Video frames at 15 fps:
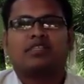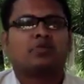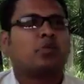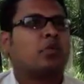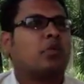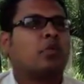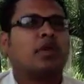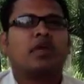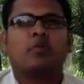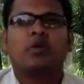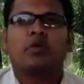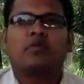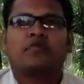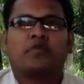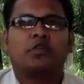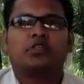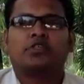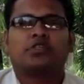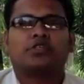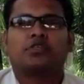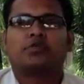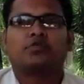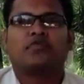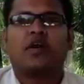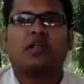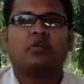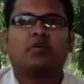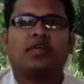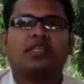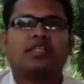Because we were first
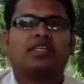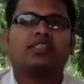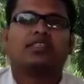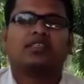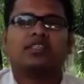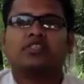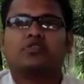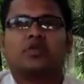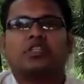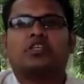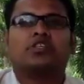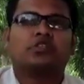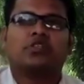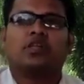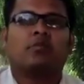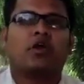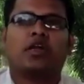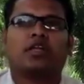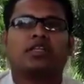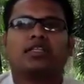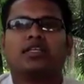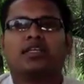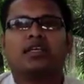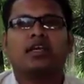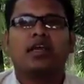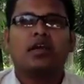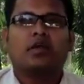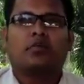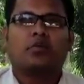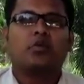following these traditional marketing
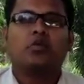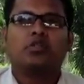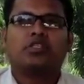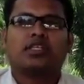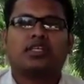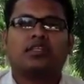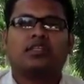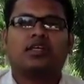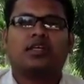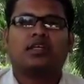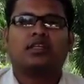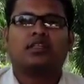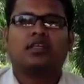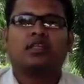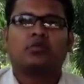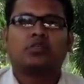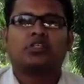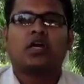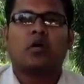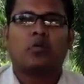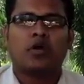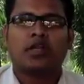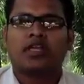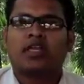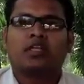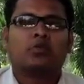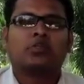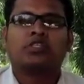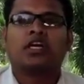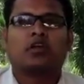rules, and it was not working,
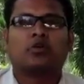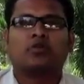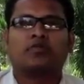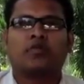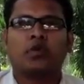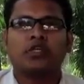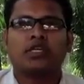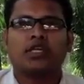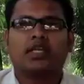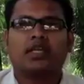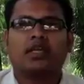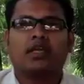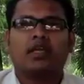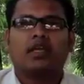it was not converting.